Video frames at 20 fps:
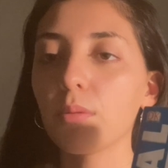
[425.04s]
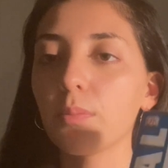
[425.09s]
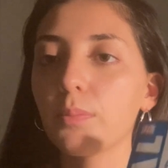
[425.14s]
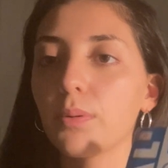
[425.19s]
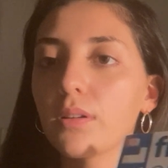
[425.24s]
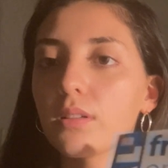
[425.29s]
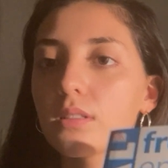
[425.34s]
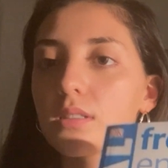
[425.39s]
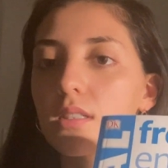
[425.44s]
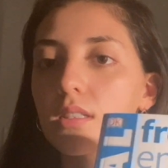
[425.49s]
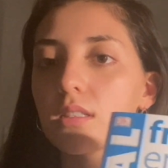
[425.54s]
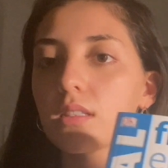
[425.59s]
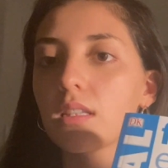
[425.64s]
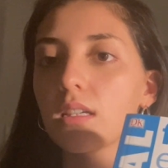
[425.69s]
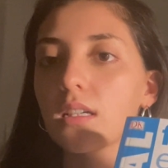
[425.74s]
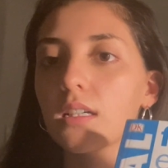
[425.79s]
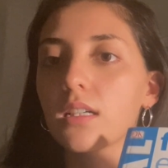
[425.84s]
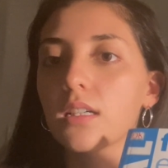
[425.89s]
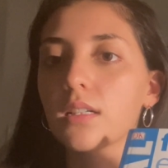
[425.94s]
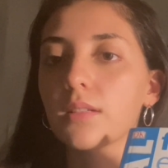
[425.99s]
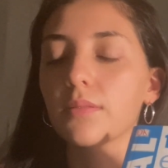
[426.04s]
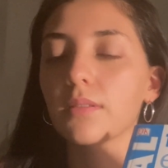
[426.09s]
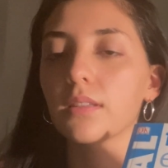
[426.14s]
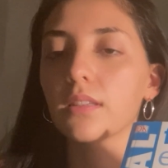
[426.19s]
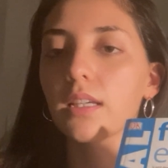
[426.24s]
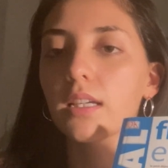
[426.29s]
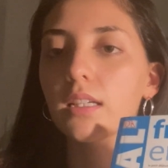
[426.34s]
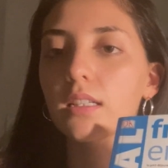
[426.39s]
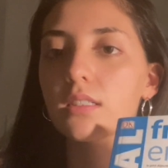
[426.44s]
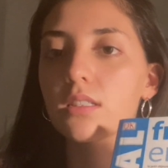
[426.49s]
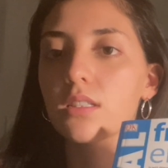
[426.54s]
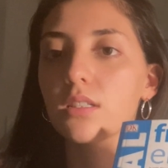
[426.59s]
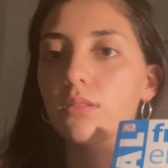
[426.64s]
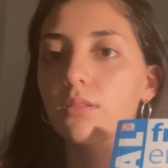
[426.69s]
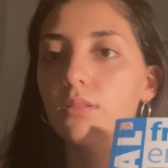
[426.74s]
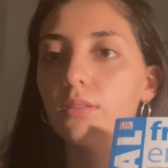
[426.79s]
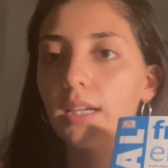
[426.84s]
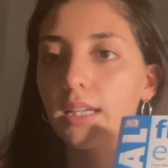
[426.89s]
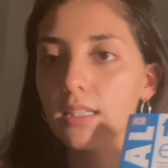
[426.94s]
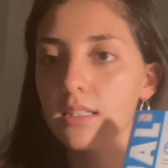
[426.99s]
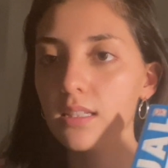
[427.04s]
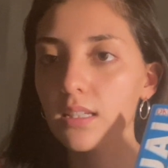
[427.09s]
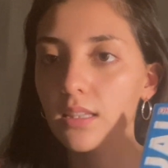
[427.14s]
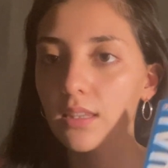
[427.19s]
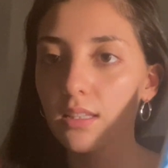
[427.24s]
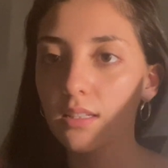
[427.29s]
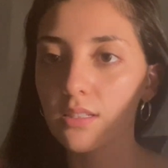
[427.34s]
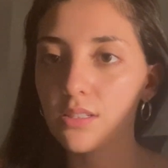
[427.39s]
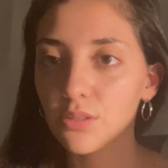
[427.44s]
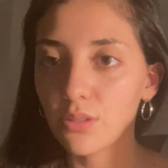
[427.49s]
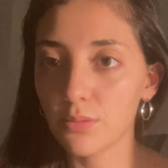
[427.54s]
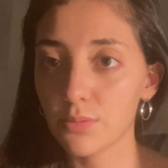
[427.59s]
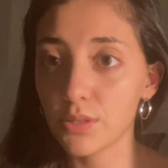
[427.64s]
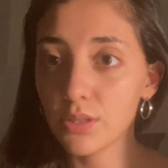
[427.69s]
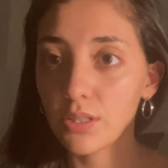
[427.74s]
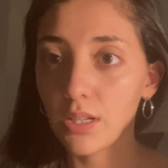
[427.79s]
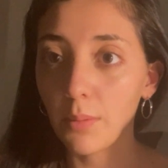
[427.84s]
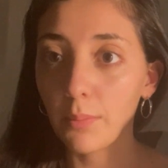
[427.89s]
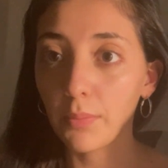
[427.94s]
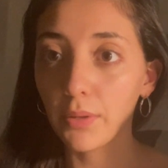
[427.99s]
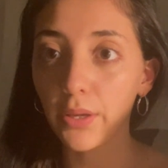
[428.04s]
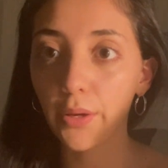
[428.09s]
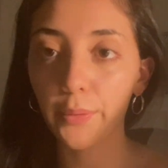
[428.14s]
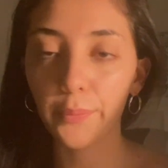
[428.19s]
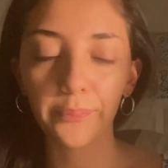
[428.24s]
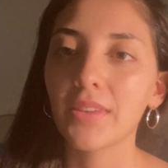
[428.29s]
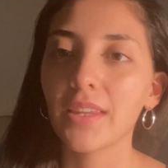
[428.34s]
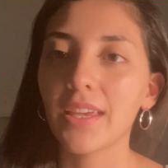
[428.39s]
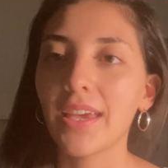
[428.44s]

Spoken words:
put the link to it in the description down below.